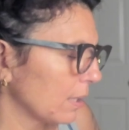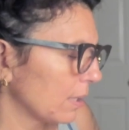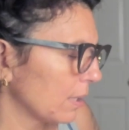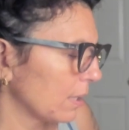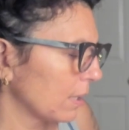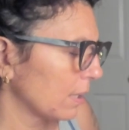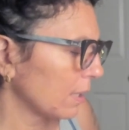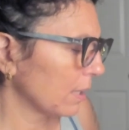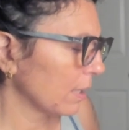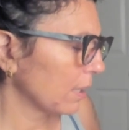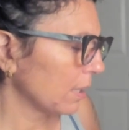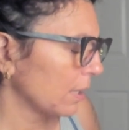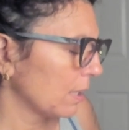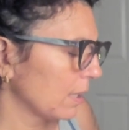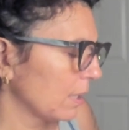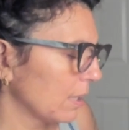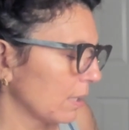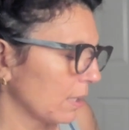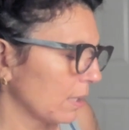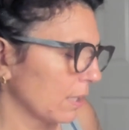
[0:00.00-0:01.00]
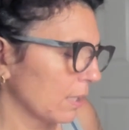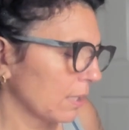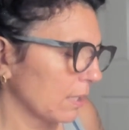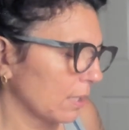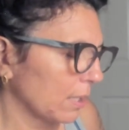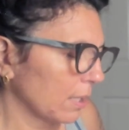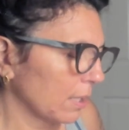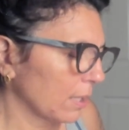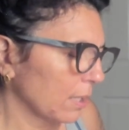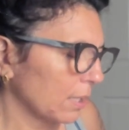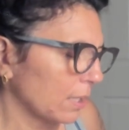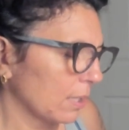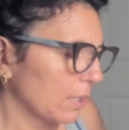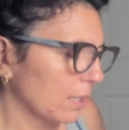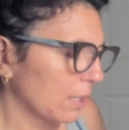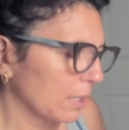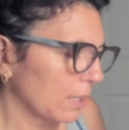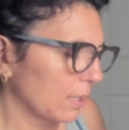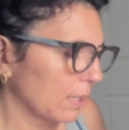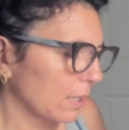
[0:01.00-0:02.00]

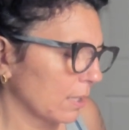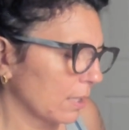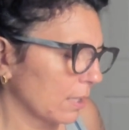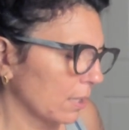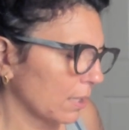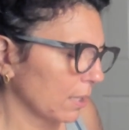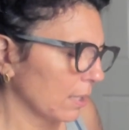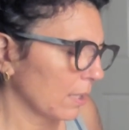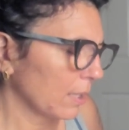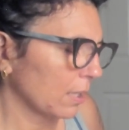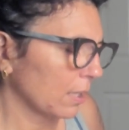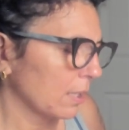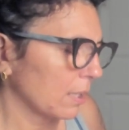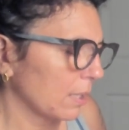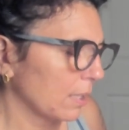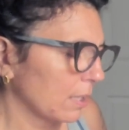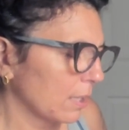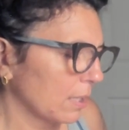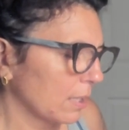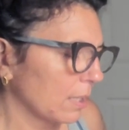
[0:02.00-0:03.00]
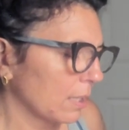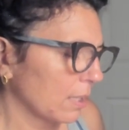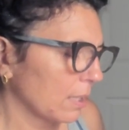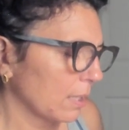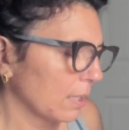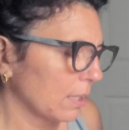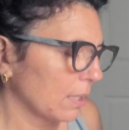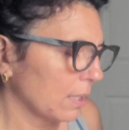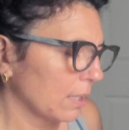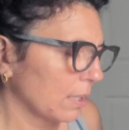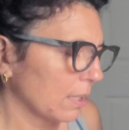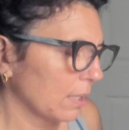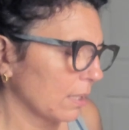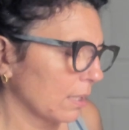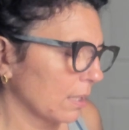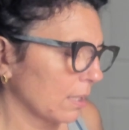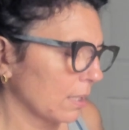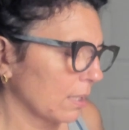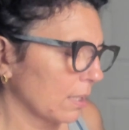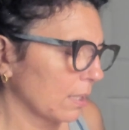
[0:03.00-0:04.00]

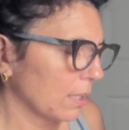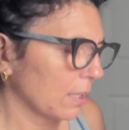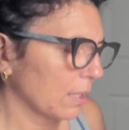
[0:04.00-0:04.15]
(no one is talking)